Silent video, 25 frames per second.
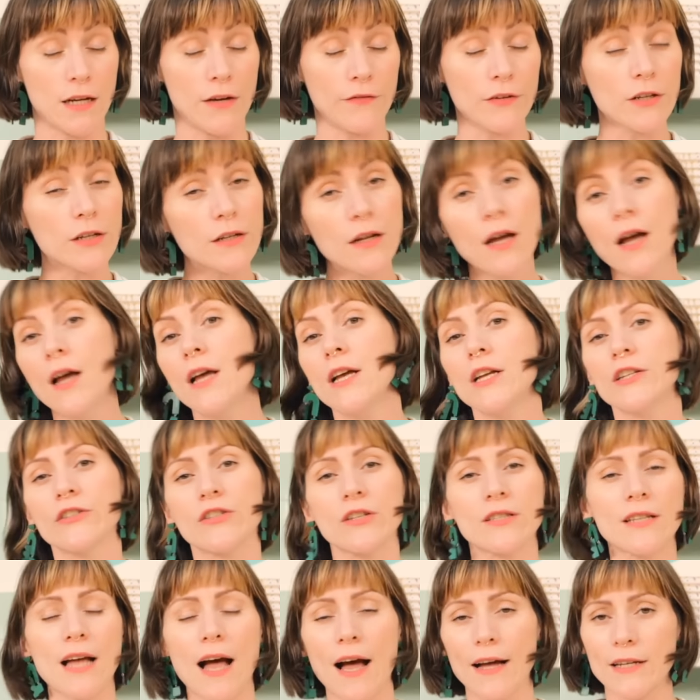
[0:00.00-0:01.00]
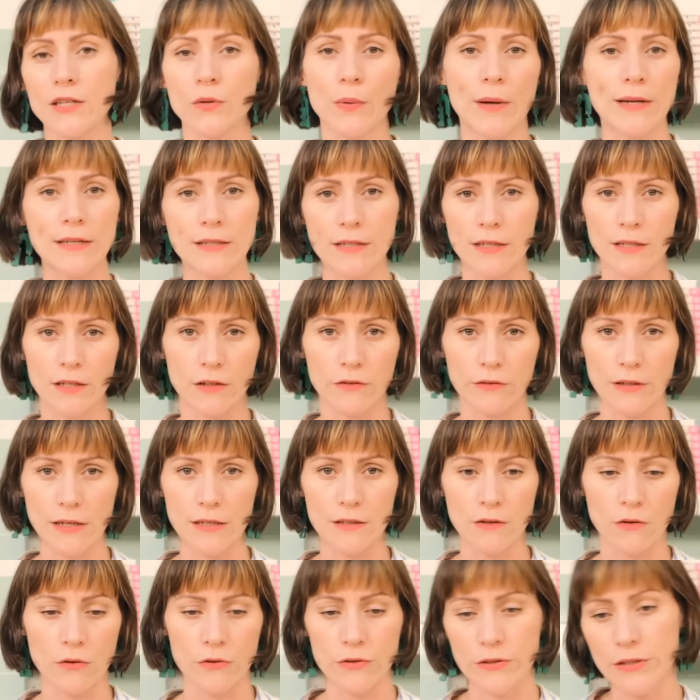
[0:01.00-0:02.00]
oven, just add 20 degrees
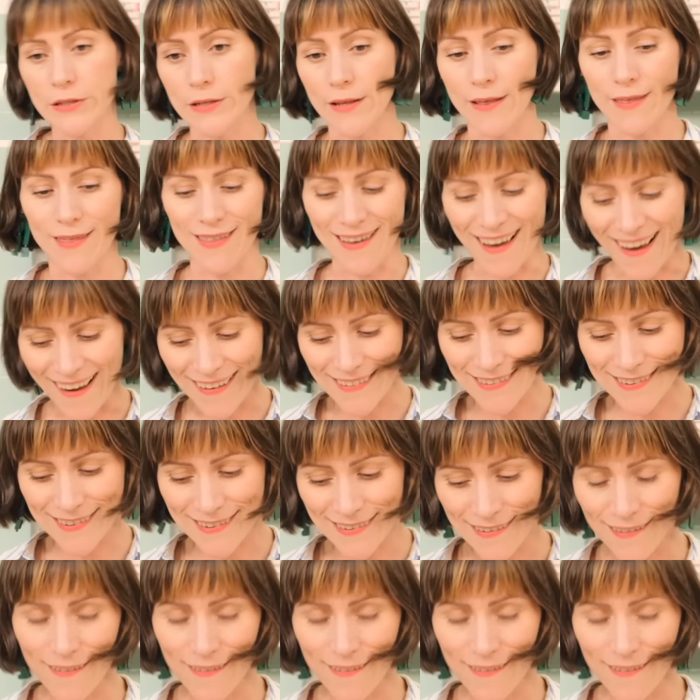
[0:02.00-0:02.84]
onto that.